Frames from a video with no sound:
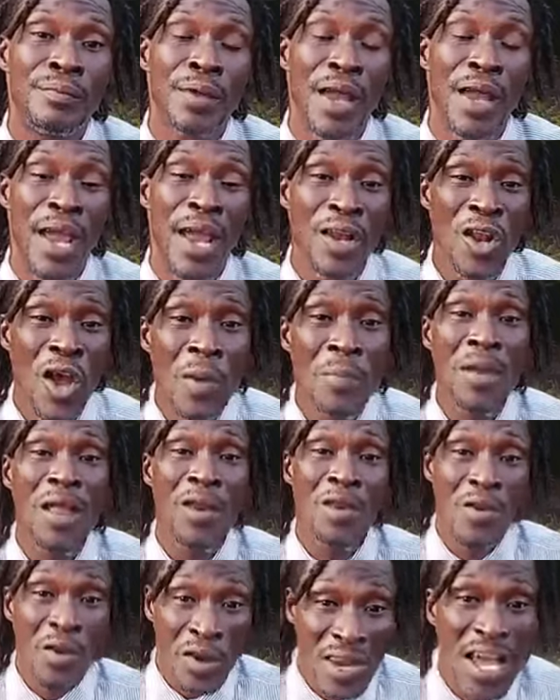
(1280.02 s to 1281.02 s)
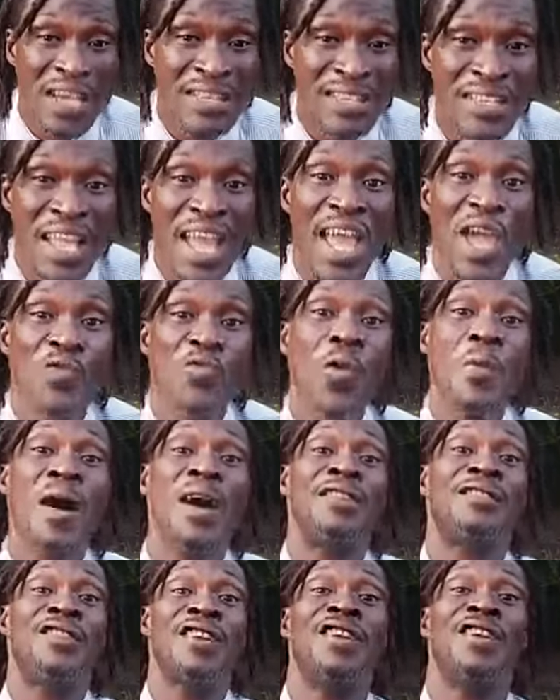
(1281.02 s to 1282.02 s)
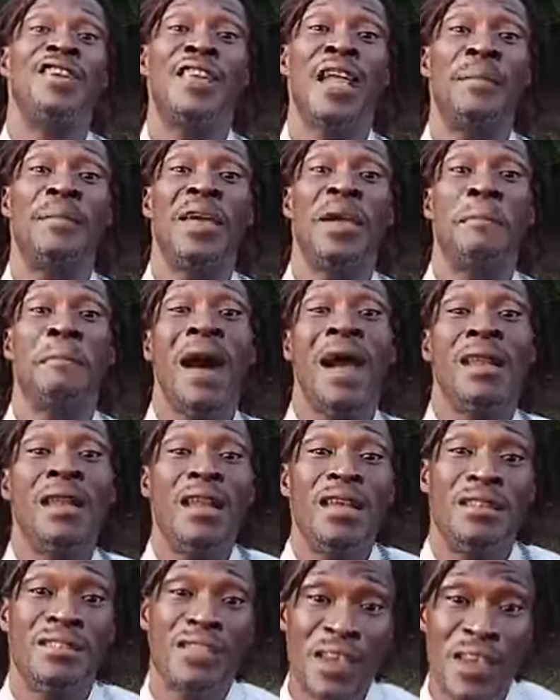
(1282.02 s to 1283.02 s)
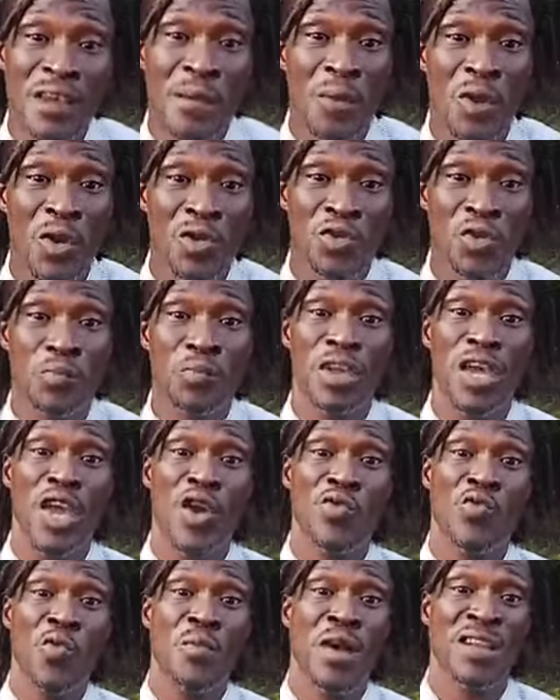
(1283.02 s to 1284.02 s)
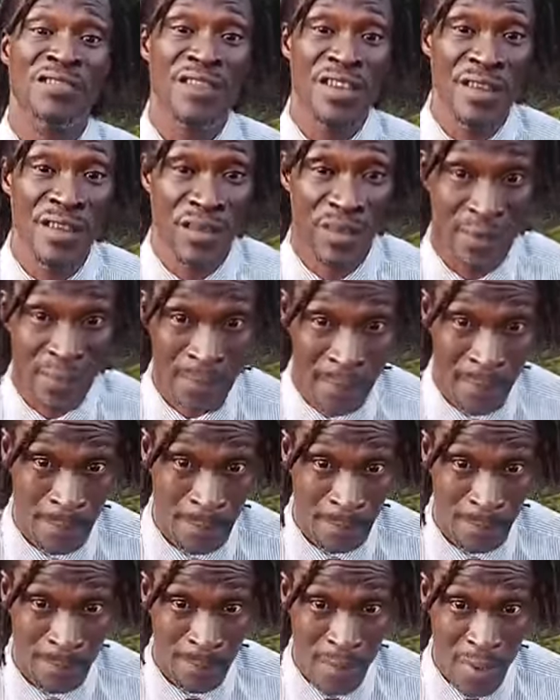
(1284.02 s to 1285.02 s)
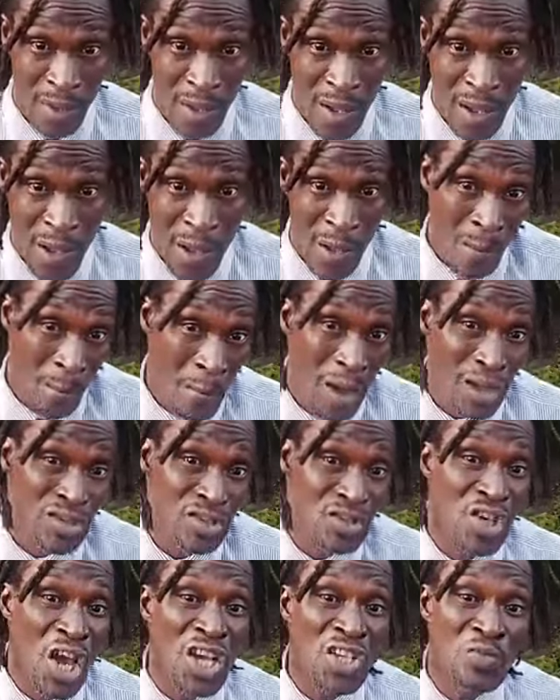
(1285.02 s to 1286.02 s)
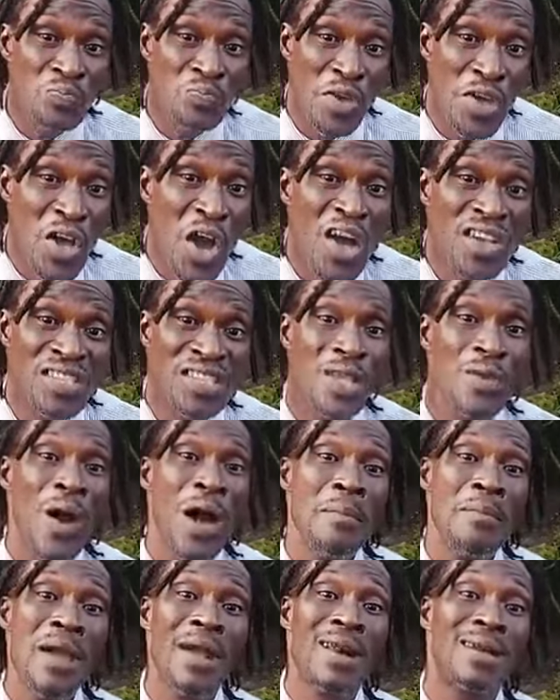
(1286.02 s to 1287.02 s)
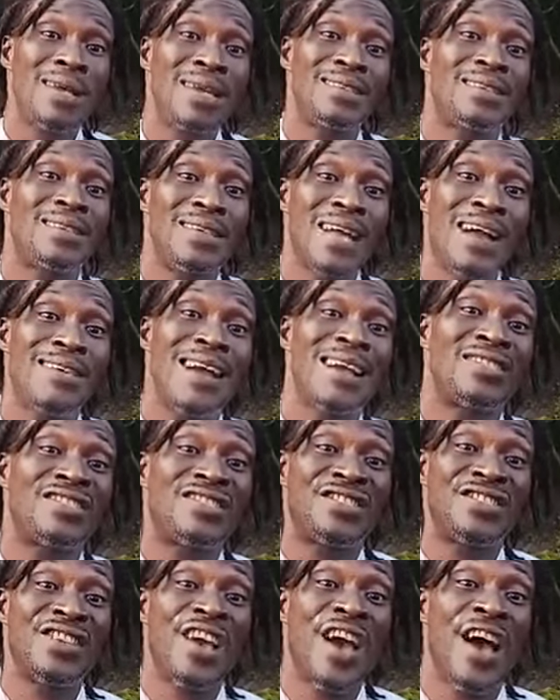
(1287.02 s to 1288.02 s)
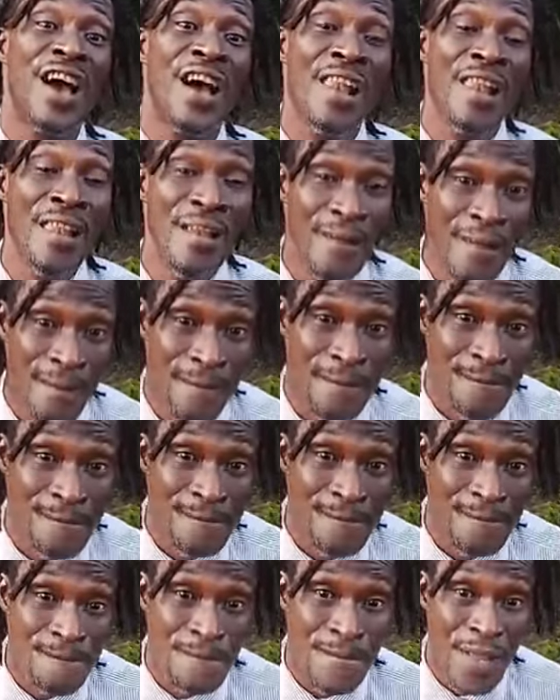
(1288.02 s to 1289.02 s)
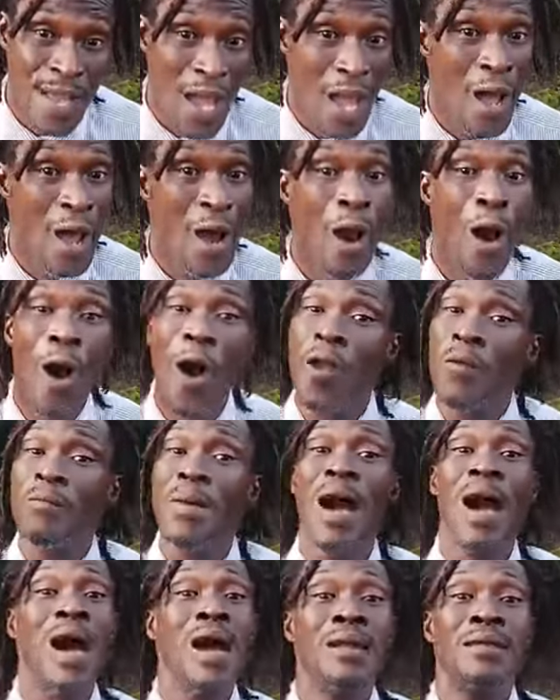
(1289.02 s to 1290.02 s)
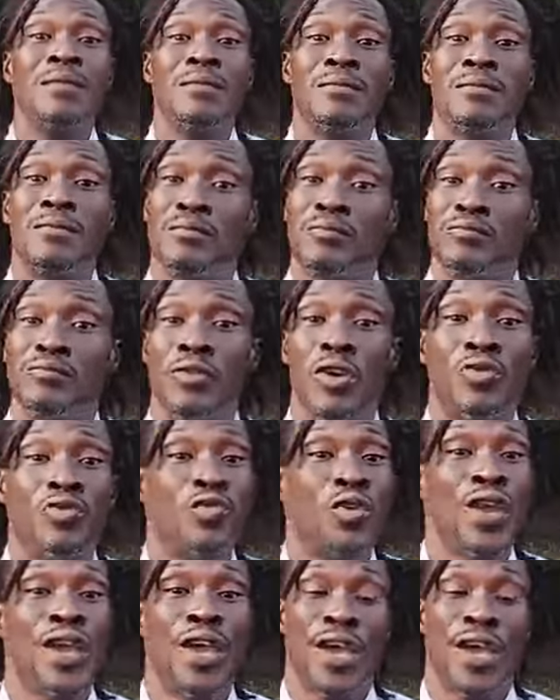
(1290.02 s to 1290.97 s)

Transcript: And not be look like a woman thing, not be a manly thing, but not to be a woman thing. But just because they want to make less cigarettes sell, uh, all man, not so,